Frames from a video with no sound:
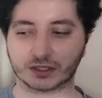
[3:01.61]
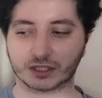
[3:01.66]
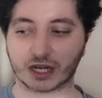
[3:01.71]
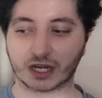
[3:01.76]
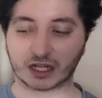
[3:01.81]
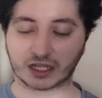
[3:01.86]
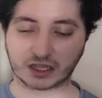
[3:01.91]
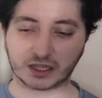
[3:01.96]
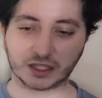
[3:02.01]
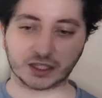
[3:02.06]
and I
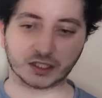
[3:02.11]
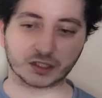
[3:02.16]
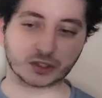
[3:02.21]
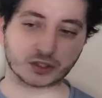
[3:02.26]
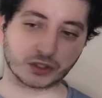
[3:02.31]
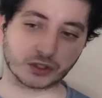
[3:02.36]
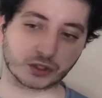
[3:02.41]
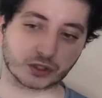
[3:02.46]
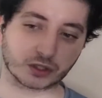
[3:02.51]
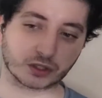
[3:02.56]
think it
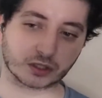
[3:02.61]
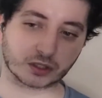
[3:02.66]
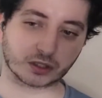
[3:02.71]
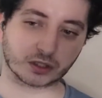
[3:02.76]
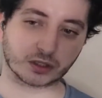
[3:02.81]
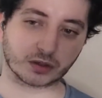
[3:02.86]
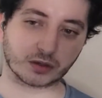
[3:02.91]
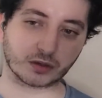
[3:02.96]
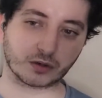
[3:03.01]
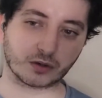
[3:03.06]
took
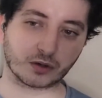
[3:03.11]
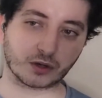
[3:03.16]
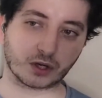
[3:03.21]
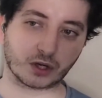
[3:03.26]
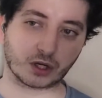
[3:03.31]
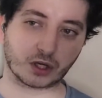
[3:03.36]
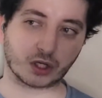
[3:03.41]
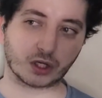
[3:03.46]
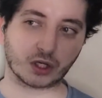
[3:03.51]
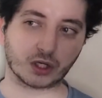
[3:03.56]

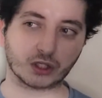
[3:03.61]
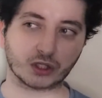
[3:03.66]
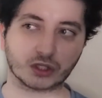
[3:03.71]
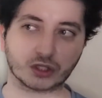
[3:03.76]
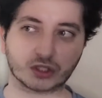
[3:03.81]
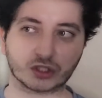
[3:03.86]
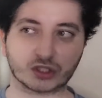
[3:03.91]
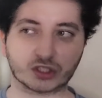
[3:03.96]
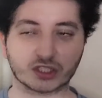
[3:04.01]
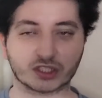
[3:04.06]

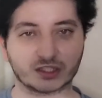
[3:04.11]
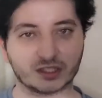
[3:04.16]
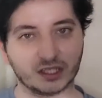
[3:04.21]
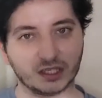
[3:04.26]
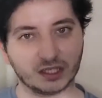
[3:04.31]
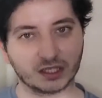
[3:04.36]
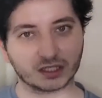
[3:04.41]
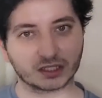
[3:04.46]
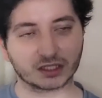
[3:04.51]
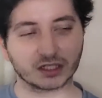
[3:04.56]
to see
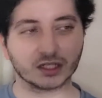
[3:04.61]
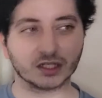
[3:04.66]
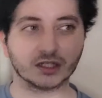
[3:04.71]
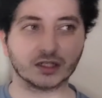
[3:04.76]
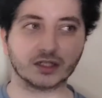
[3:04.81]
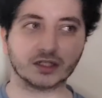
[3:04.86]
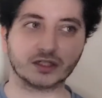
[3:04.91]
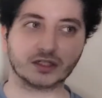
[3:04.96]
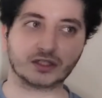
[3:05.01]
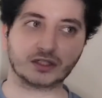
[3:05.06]
it,
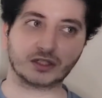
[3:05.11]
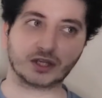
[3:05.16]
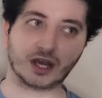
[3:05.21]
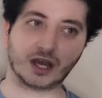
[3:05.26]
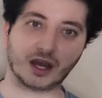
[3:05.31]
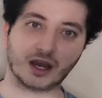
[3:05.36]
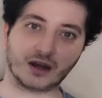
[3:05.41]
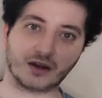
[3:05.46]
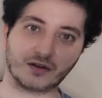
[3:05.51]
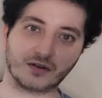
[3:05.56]
to
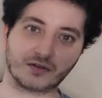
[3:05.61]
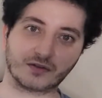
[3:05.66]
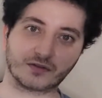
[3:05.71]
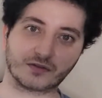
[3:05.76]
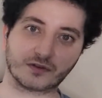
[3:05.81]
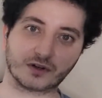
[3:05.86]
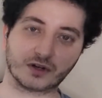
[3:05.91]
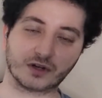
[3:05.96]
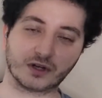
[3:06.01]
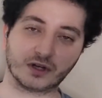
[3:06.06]
have
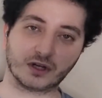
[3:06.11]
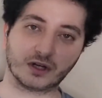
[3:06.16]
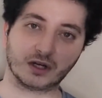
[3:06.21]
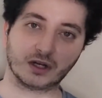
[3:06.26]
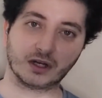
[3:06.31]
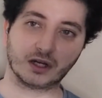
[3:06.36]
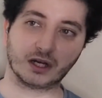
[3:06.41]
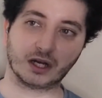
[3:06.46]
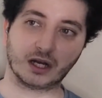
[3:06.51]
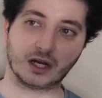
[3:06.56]

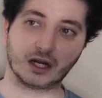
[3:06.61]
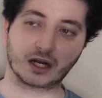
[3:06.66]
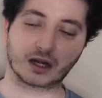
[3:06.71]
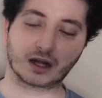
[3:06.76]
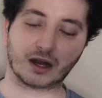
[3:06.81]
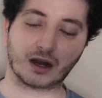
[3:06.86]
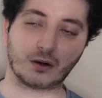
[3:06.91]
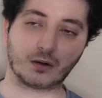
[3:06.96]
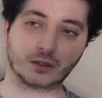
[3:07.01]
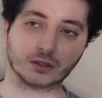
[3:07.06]

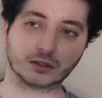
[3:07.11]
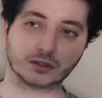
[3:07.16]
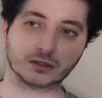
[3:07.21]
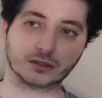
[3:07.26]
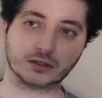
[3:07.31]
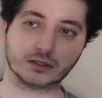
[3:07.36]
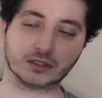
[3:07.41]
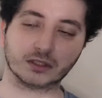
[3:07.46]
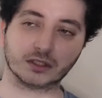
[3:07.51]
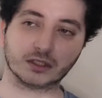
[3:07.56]
Haon
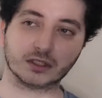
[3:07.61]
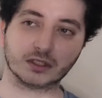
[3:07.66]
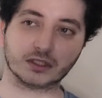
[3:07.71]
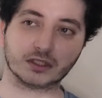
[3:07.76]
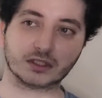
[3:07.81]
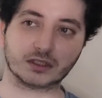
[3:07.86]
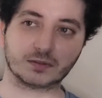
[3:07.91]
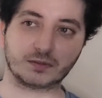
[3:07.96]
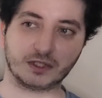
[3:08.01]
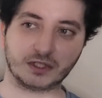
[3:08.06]

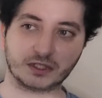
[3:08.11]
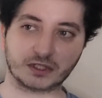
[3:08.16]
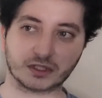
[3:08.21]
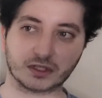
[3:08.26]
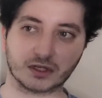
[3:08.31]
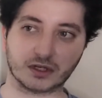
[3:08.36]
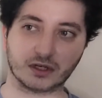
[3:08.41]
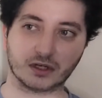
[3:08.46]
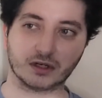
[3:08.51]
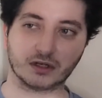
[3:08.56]
speak to
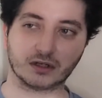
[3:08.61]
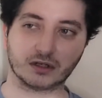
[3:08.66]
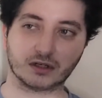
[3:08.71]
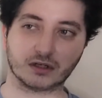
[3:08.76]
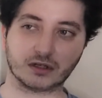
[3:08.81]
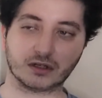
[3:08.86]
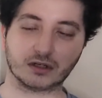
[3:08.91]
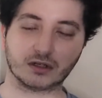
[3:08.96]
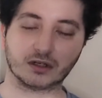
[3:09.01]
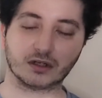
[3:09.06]
her,
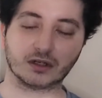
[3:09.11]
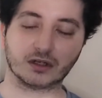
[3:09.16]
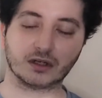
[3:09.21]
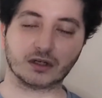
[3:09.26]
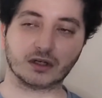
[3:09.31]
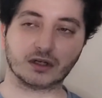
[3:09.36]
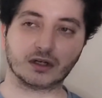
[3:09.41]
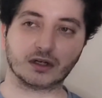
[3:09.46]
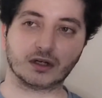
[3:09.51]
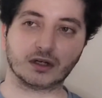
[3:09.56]

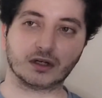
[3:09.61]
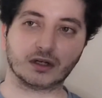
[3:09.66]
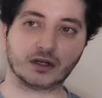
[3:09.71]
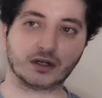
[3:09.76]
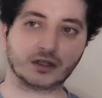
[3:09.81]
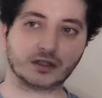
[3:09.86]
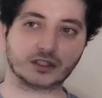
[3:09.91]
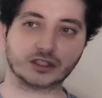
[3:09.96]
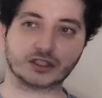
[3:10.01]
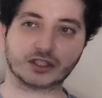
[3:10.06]

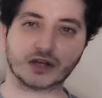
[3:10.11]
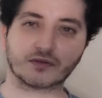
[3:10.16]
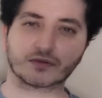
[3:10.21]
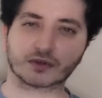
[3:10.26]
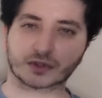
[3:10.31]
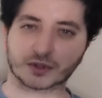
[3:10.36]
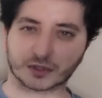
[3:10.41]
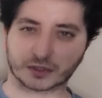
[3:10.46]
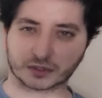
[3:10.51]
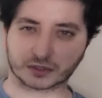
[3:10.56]
just
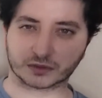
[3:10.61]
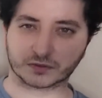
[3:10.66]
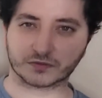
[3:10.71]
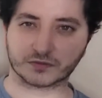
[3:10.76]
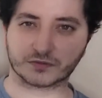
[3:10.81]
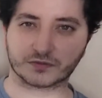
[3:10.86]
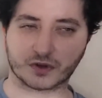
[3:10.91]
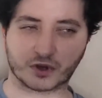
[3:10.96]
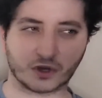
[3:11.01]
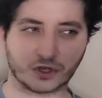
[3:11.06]
everything
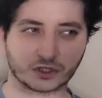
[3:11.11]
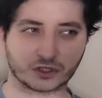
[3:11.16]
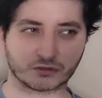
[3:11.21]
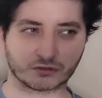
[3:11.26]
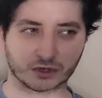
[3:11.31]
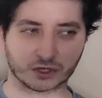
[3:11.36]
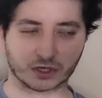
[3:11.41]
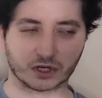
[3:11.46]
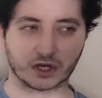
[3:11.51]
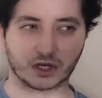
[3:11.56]
for her to
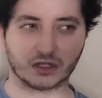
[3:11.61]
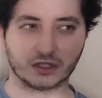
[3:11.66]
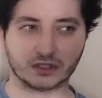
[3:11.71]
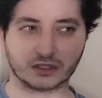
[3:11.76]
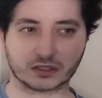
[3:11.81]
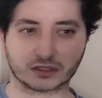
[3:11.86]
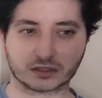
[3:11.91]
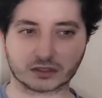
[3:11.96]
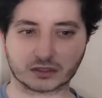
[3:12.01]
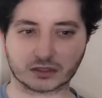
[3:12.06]

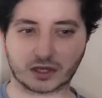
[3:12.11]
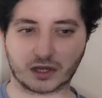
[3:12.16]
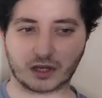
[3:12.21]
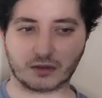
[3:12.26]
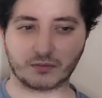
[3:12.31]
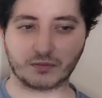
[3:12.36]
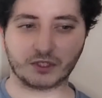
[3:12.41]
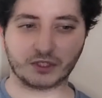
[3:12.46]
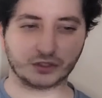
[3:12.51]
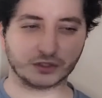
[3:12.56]
realize I'm
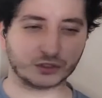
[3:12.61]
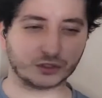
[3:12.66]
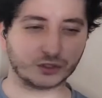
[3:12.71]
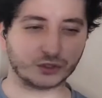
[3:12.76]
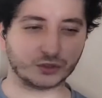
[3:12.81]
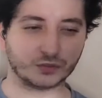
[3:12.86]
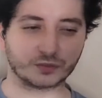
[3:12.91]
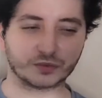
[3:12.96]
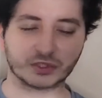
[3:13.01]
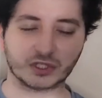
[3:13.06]
being
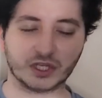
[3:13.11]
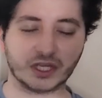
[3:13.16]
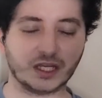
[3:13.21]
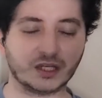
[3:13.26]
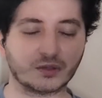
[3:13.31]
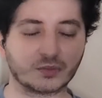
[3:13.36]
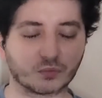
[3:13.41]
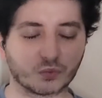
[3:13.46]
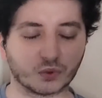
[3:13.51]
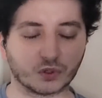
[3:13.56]
duped. It
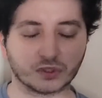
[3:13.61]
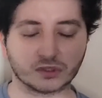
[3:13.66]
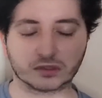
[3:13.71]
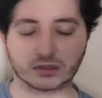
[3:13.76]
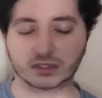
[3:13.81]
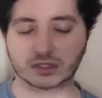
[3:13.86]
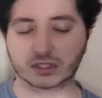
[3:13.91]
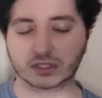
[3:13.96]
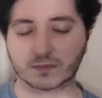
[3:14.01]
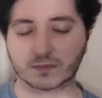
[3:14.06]
was